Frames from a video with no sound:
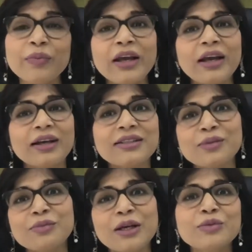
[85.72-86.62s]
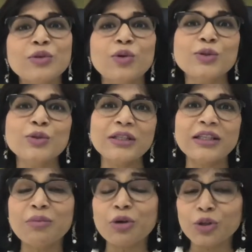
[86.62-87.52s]
and sometimes you also see
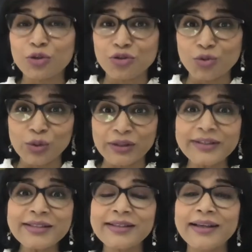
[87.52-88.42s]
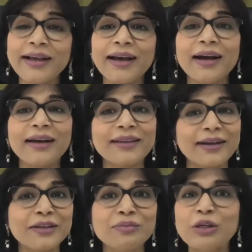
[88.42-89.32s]
them on your shoulders. And
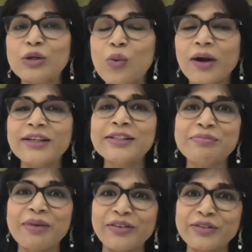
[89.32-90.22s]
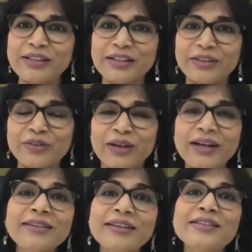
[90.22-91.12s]
that can be quite embarrassing,
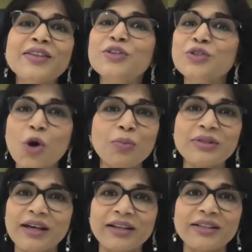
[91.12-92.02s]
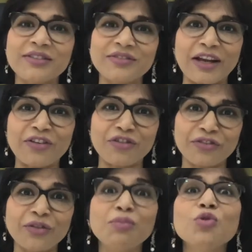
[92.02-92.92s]
right? These are the top signs of
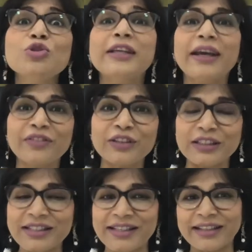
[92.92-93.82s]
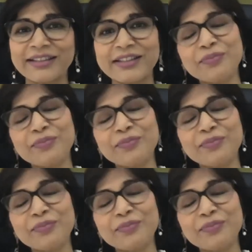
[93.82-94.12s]
dandruff, the most evident signs.